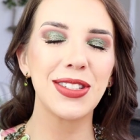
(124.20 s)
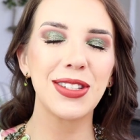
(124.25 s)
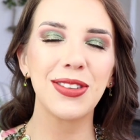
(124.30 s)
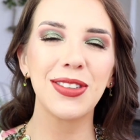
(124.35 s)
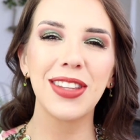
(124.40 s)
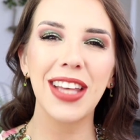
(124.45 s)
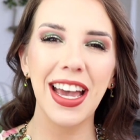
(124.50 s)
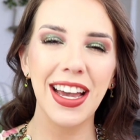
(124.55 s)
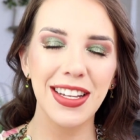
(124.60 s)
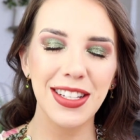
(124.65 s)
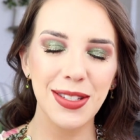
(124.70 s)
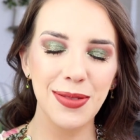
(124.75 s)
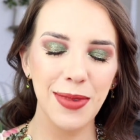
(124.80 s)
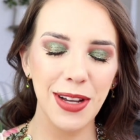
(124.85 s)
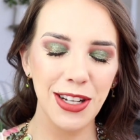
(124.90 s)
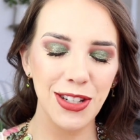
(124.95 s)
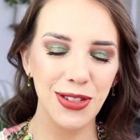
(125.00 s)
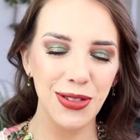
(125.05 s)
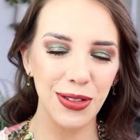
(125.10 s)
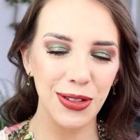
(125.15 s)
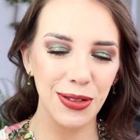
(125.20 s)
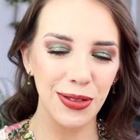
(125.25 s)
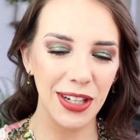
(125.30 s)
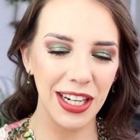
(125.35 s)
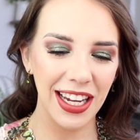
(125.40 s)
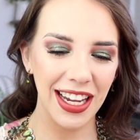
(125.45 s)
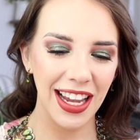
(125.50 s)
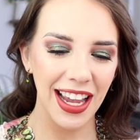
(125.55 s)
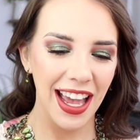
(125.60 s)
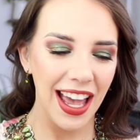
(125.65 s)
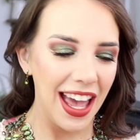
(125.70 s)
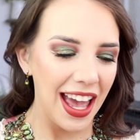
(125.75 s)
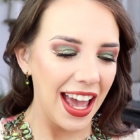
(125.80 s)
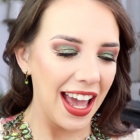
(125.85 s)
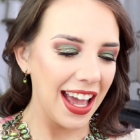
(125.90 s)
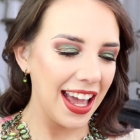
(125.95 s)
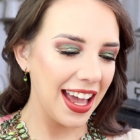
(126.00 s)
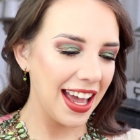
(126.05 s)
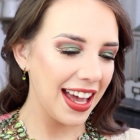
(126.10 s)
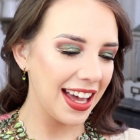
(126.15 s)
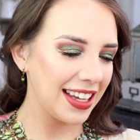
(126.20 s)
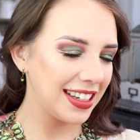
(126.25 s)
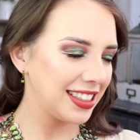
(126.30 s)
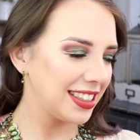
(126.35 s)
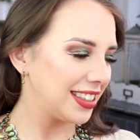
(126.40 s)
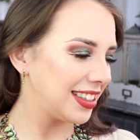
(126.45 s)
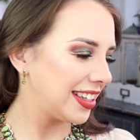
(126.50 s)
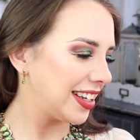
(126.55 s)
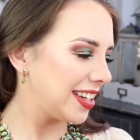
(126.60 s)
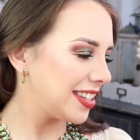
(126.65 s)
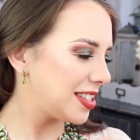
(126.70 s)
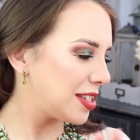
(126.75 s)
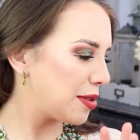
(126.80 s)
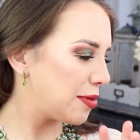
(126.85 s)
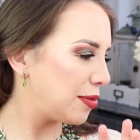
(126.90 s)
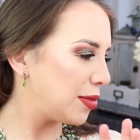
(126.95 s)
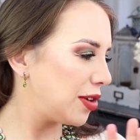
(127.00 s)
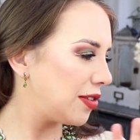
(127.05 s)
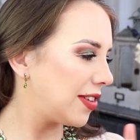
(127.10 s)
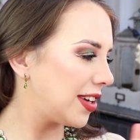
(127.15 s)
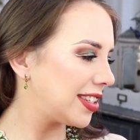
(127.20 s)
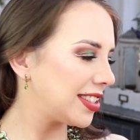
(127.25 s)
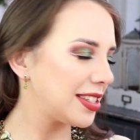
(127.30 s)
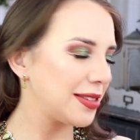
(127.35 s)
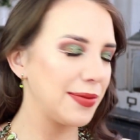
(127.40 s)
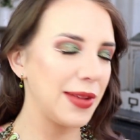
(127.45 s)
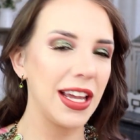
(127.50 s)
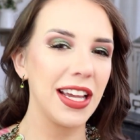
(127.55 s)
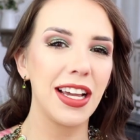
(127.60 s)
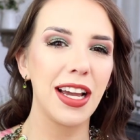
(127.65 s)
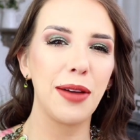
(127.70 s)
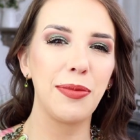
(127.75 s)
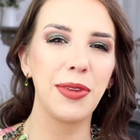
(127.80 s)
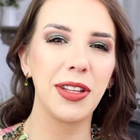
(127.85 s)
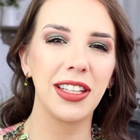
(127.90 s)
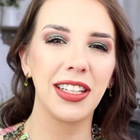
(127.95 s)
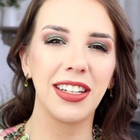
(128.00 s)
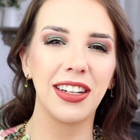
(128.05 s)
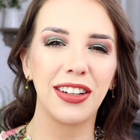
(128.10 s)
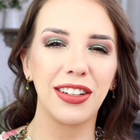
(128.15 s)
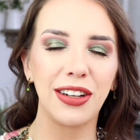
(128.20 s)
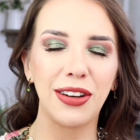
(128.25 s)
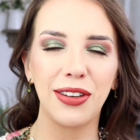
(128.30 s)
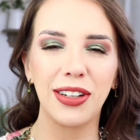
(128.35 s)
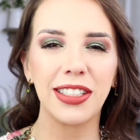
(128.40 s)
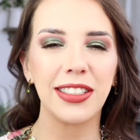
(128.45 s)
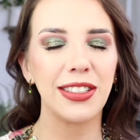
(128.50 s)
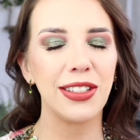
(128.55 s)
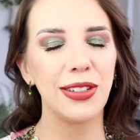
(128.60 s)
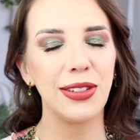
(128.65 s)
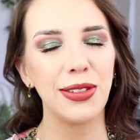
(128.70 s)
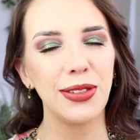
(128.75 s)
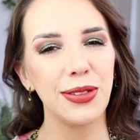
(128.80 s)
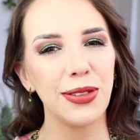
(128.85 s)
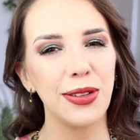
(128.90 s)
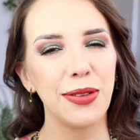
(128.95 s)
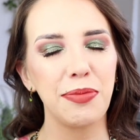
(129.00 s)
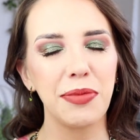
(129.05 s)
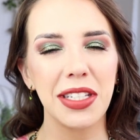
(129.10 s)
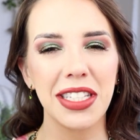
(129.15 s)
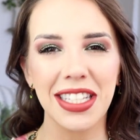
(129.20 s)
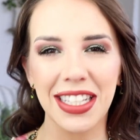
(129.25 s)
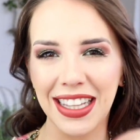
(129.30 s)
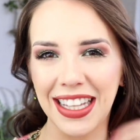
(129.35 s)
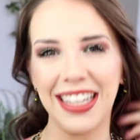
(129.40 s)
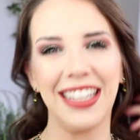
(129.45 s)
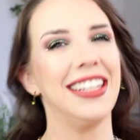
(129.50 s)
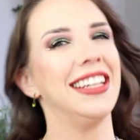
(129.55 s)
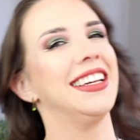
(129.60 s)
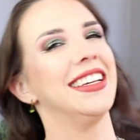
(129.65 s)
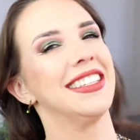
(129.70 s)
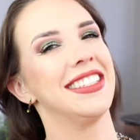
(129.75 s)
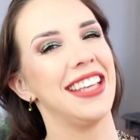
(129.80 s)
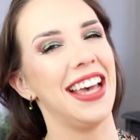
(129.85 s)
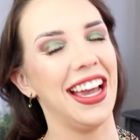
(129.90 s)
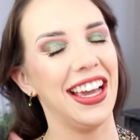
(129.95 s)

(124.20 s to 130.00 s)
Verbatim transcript: So that is my jewelry. And let's move on to makeup and then I'll go on to miscellaneous